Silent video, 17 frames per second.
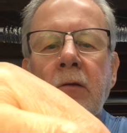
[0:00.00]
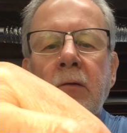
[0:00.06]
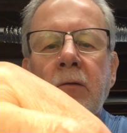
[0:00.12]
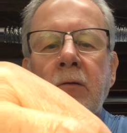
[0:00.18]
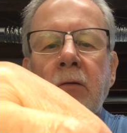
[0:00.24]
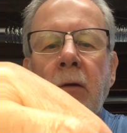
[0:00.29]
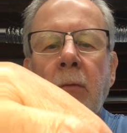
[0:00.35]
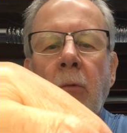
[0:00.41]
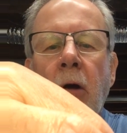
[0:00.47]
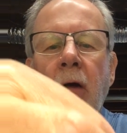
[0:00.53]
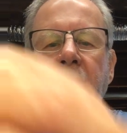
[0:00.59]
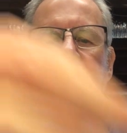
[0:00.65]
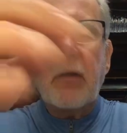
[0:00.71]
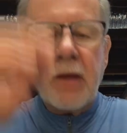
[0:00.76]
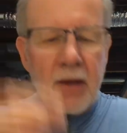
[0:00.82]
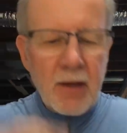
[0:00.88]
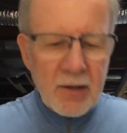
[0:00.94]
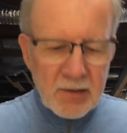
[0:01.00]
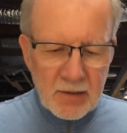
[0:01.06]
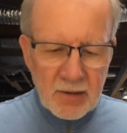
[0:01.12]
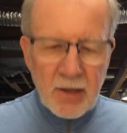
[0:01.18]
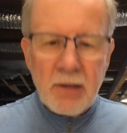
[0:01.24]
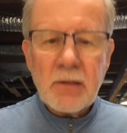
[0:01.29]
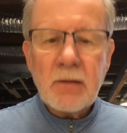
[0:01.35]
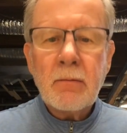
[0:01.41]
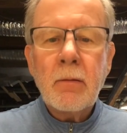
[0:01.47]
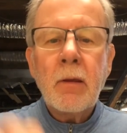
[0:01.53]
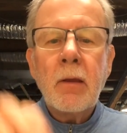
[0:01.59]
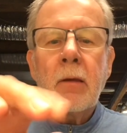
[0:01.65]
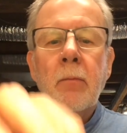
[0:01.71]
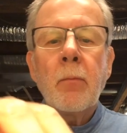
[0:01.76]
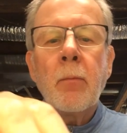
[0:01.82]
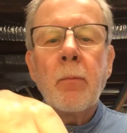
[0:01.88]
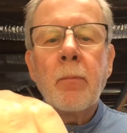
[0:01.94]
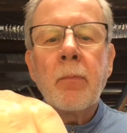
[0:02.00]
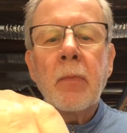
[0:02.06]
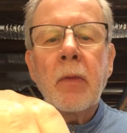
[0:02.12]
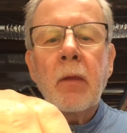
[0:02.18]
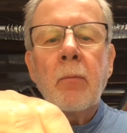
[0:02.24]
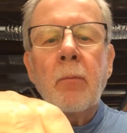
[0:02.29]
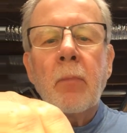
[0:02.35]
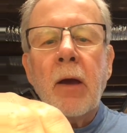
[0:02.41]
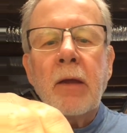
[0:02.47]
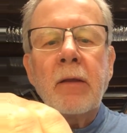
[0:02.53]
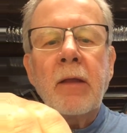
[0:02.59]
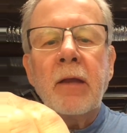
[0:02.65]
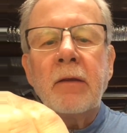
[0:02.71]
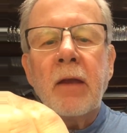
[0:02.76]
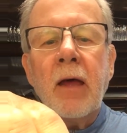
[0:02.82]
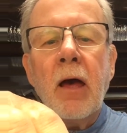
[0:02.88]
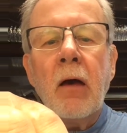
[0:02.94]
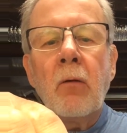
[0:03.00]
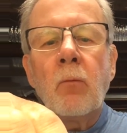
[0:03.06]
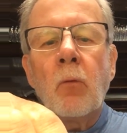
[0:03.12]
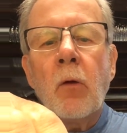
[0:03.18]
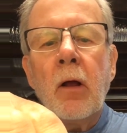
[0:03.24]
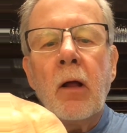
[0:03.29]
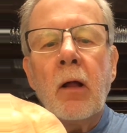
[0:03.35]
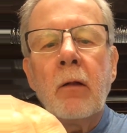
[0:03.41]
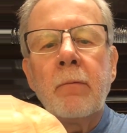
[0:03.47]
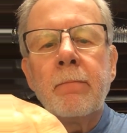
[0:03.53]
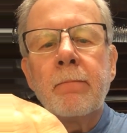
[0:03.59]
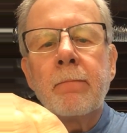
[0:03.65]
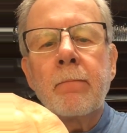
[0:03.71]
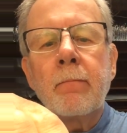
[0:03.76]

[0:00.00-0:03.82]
Trim off the excess. Bind that down well.